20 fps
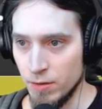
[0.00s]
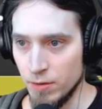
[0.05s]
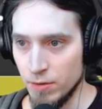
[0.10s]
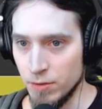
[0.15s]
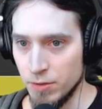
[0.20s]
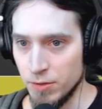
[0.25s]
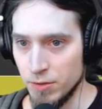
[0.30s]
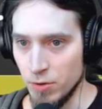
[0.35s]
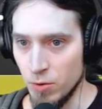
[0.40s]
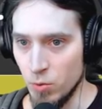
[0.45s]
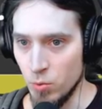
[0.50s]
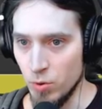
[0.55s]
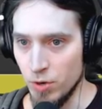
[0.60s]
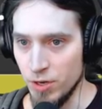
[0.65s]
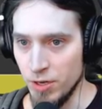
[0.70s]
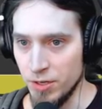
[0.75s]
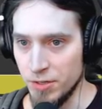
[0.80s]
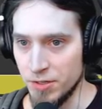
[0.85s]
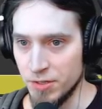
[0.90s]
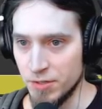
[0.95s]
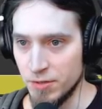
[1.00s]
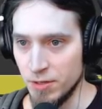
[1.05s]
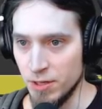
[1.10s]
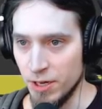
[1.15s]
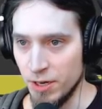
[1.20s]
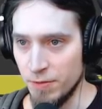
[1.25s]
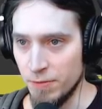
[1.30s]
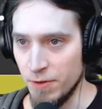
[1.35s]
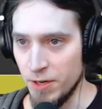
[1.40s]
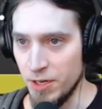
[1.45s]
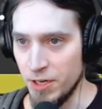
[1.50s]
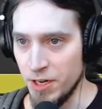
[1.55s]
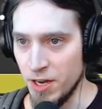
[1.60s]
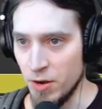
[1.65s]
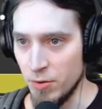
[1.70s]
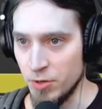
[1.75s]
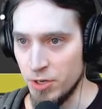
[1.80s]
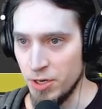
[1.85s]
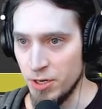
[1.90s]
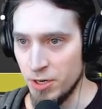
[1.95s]
so it's like fading
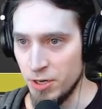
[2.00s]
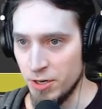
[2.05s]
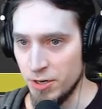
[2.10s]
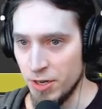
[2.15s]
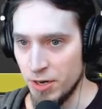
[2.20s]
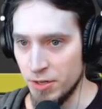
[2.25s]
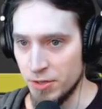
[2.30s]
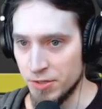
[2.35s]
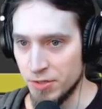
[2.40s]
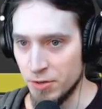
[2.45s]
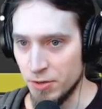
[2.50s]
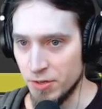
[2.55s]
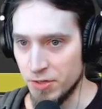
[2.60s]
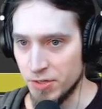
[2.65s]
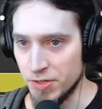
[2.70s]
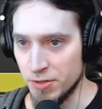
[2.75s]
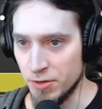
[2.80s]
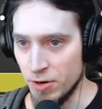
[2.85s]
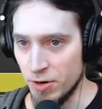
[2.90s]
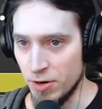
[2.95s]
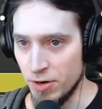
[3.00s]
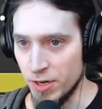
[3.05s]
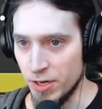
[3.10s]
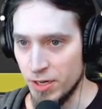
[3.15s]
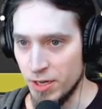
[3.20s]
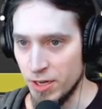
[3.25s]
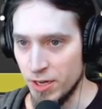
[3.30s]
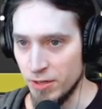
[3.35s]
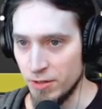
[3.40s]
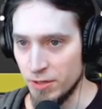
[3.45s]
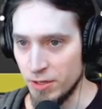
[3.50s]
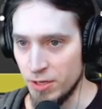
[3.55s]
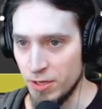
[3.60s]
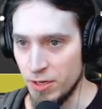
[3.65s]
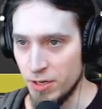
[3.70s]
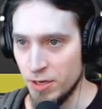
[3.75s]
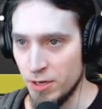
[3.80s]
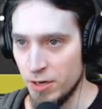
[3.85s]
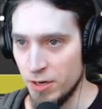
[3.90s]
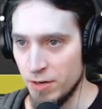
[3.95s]
out here, then it's gonna start again
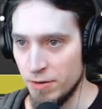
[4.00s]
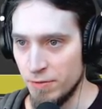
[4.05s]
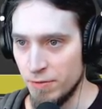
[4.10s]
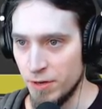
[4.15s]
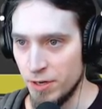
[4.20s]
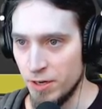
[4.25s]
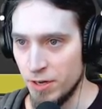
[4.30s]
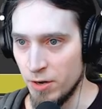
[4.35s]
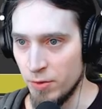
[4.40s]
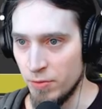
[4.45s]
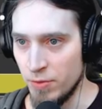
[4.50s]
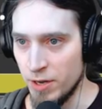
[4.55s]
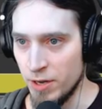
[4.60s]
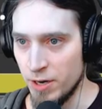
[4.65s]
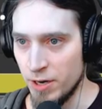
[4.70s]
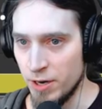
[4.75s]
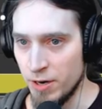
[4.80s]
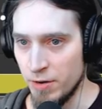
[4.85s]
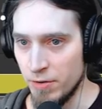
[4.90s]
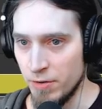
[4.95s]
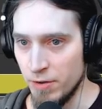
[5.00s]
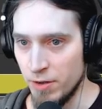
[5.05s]
here and fade out there.